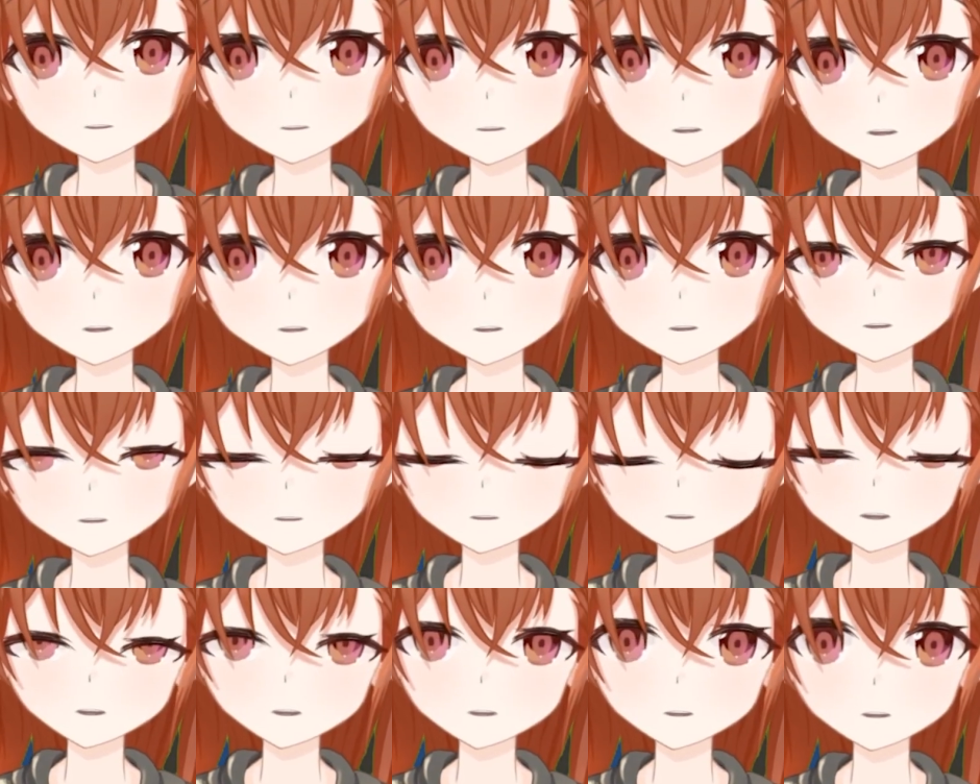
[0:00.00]
is
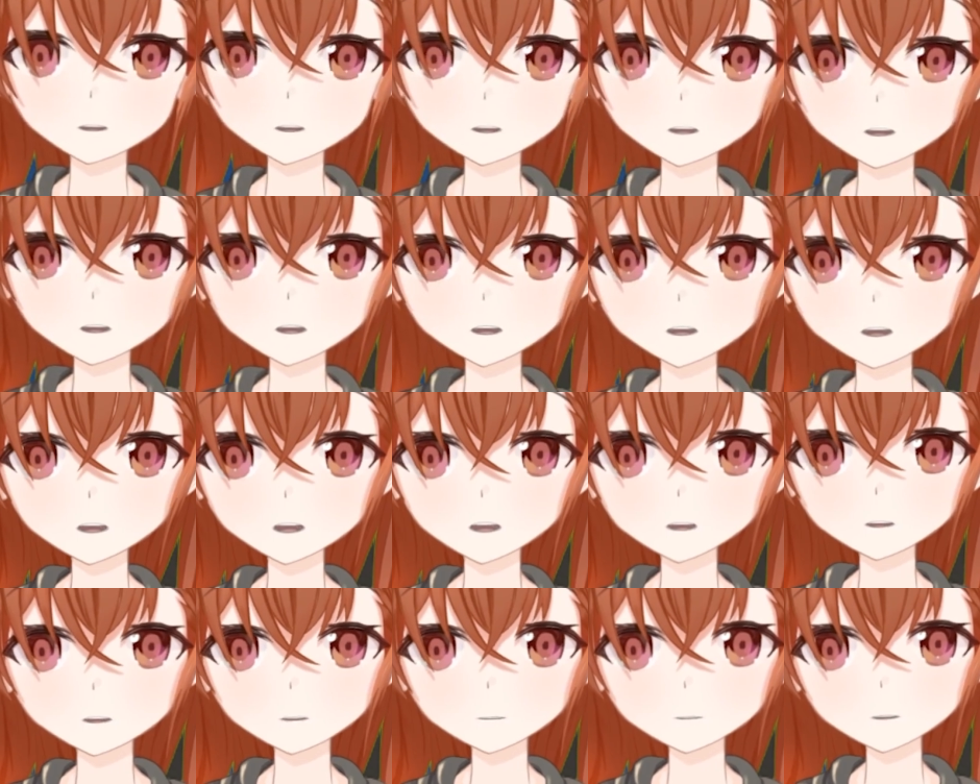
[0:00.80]
slow, it's
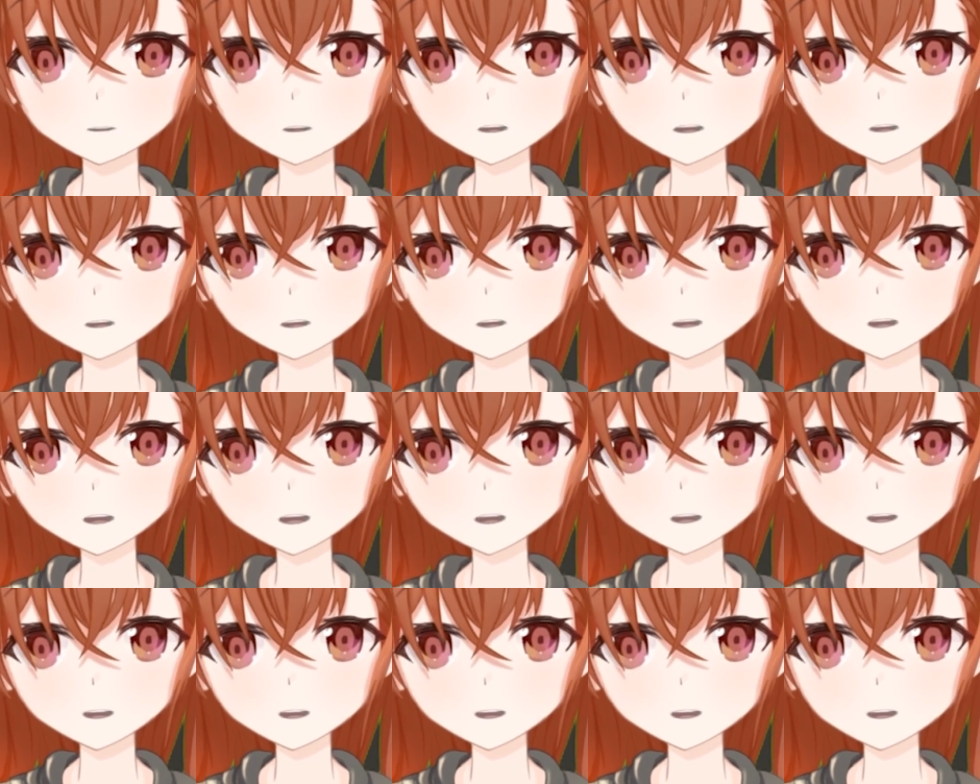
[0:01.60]
presented in